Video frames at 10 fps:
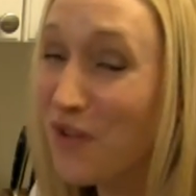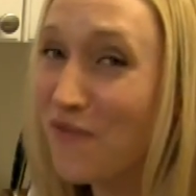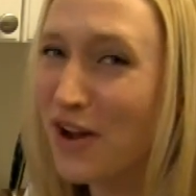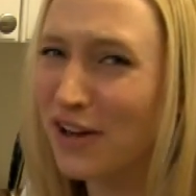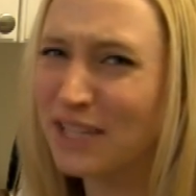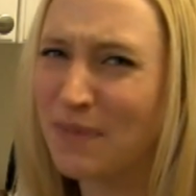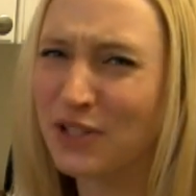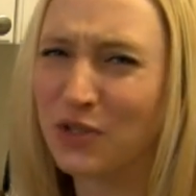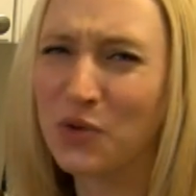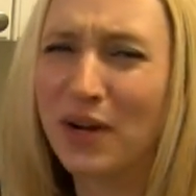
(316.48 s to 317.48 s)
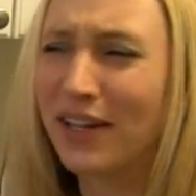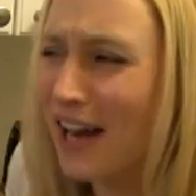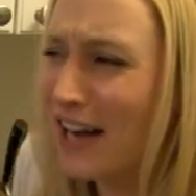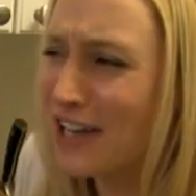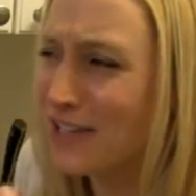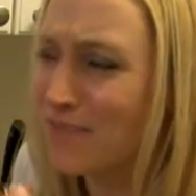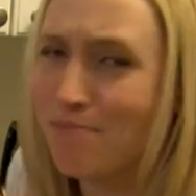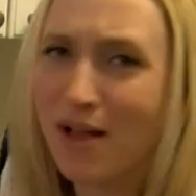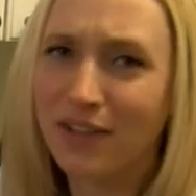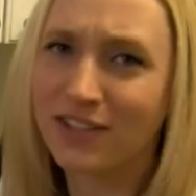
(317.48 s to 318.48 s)
very special. Ooh, it kind of just
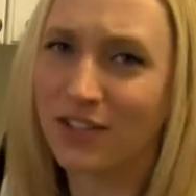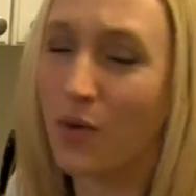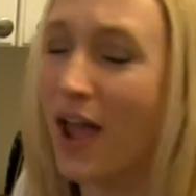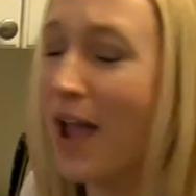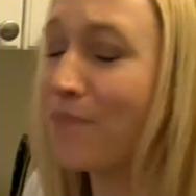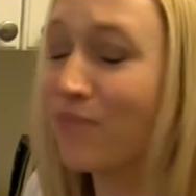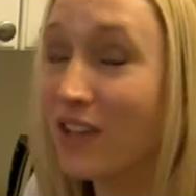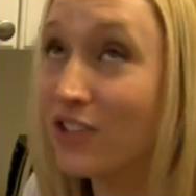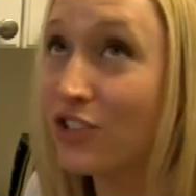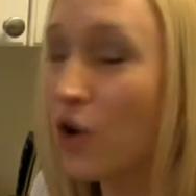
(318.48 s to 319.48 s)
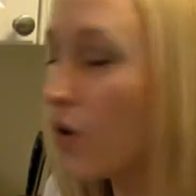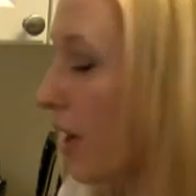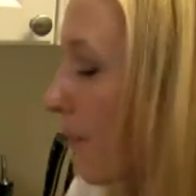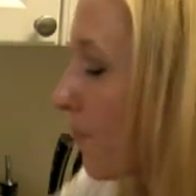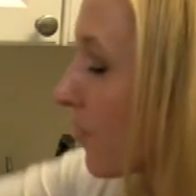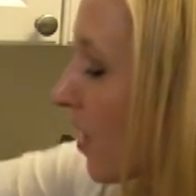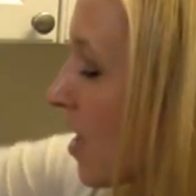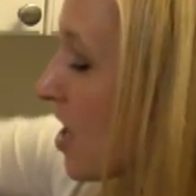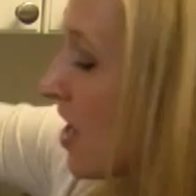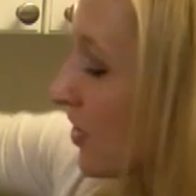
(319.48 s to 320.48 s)
melts away. It's so good.
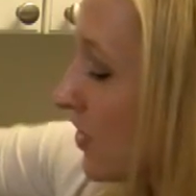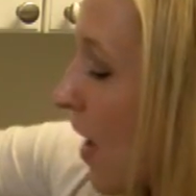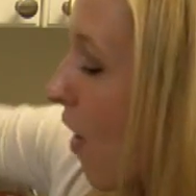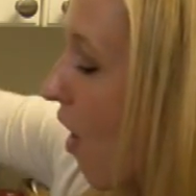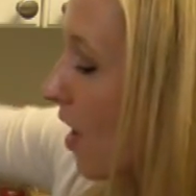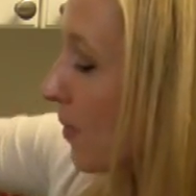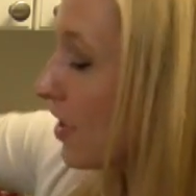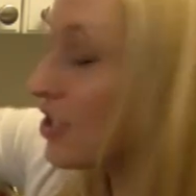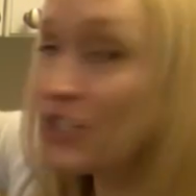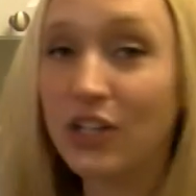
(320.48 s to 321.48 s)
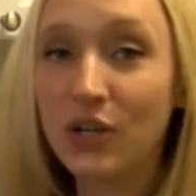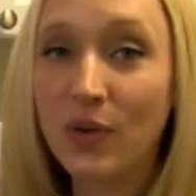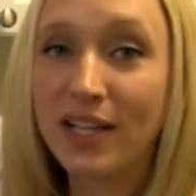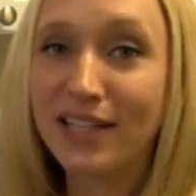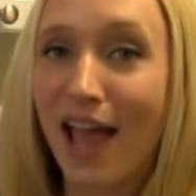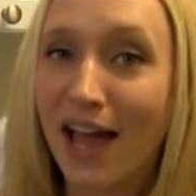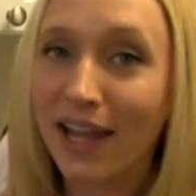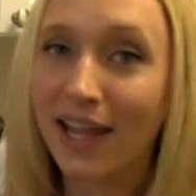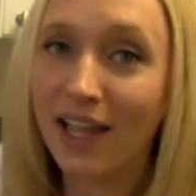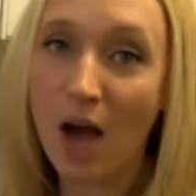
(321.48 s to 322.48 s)
So now all I'm gonna do is
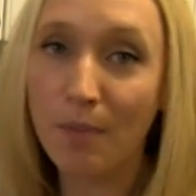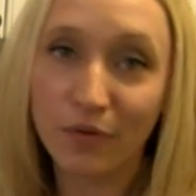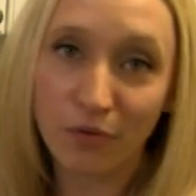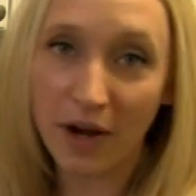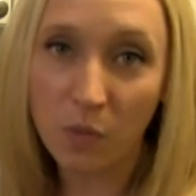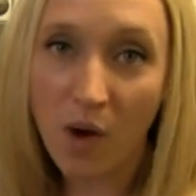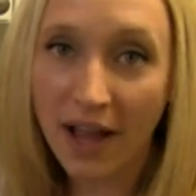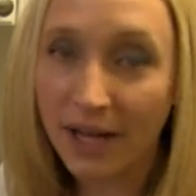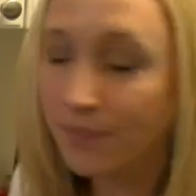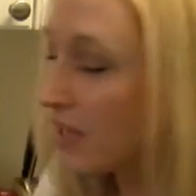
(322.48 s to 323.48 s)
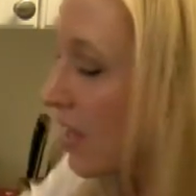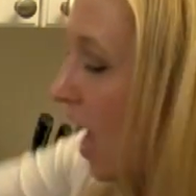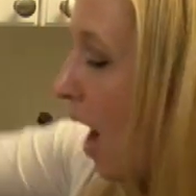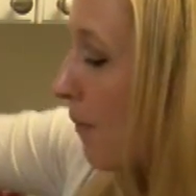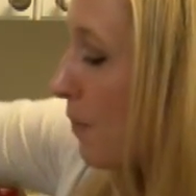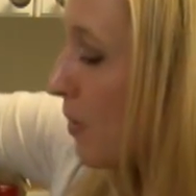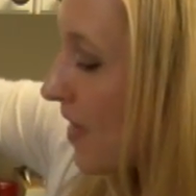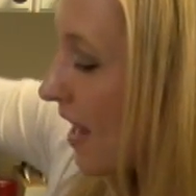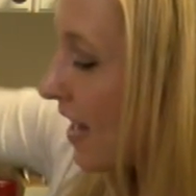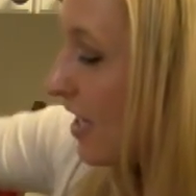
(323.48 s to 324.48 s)
add a cup of red wine. I'm gonna
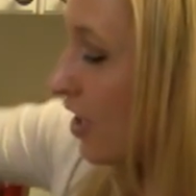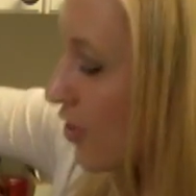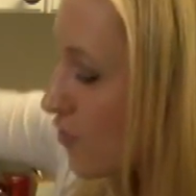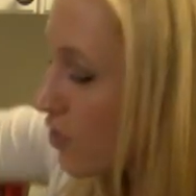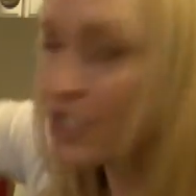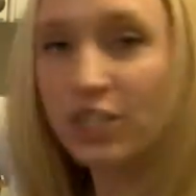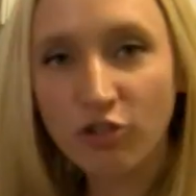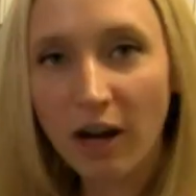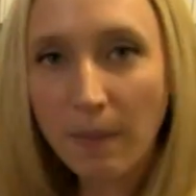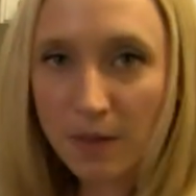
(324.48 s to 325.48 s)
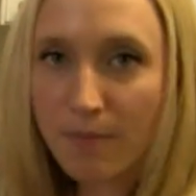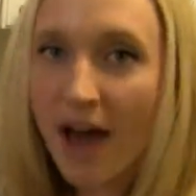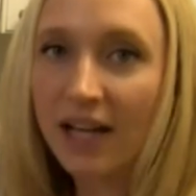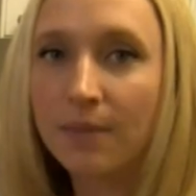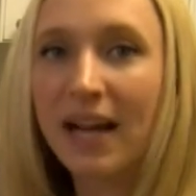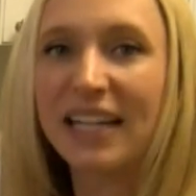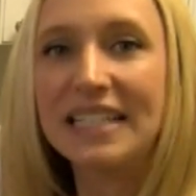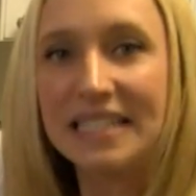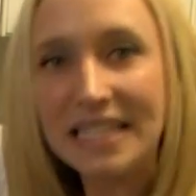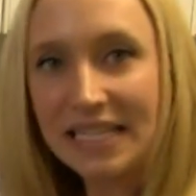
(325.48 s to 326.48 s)
put that in here and really scrape the bottom, kind
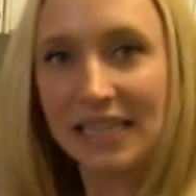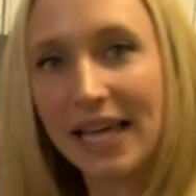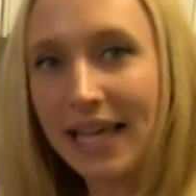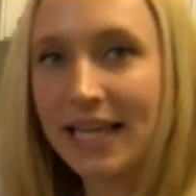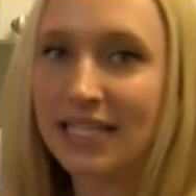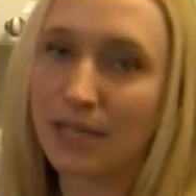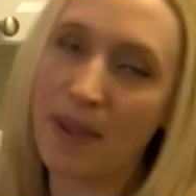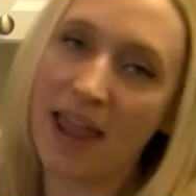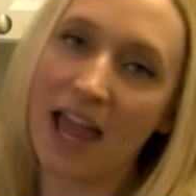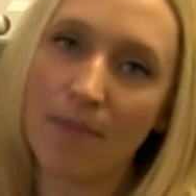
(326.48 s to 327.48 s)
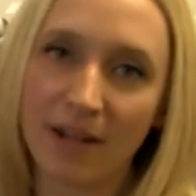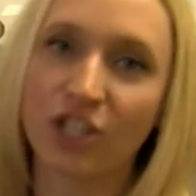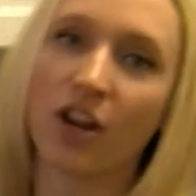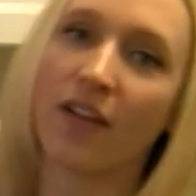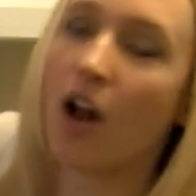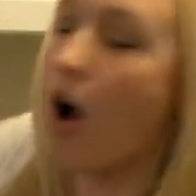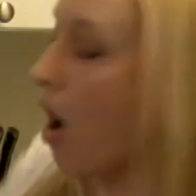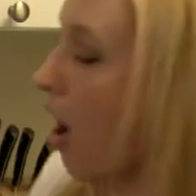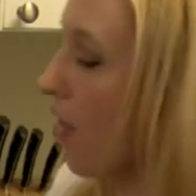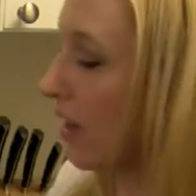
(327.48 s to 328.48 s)
of de-glaze the pan, make sure I got
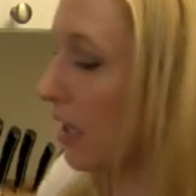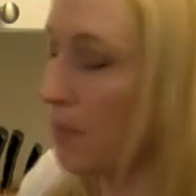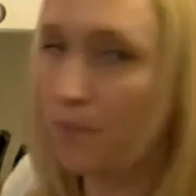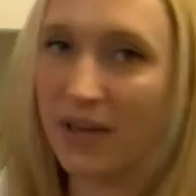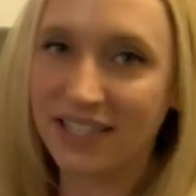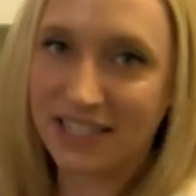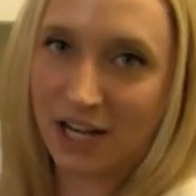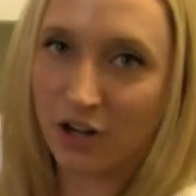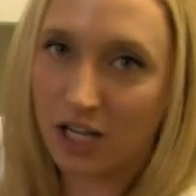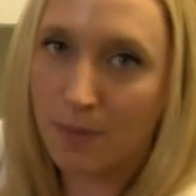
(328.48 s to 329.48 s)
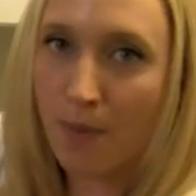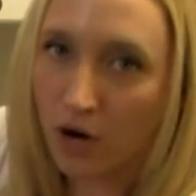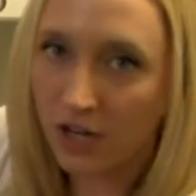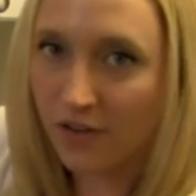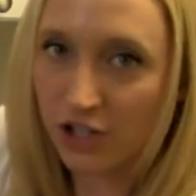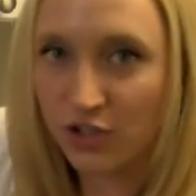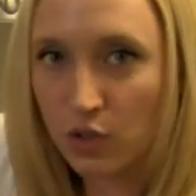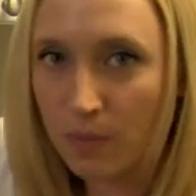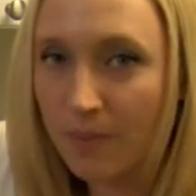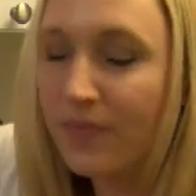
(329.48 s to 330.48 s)
all the little bits that are gonna be part of our
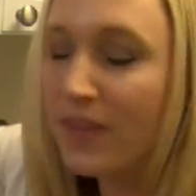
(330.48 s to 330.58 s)
soup.